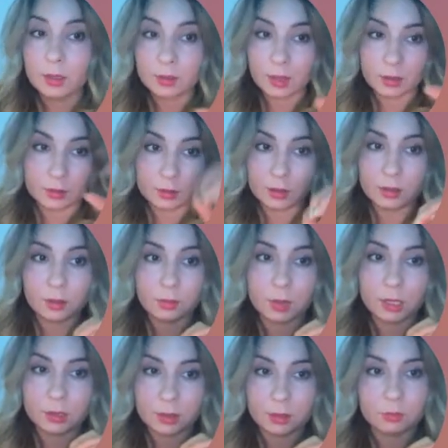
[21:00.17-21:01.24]
that's going to
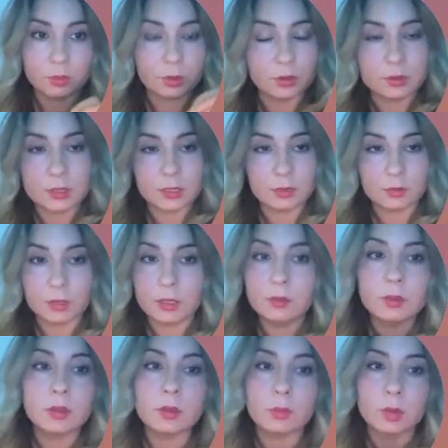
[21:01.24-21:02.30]
make them perceive
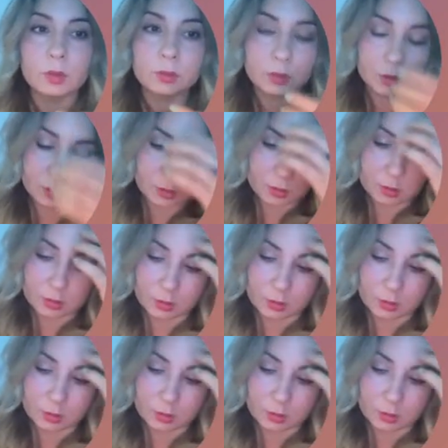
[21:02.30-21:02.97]
even the most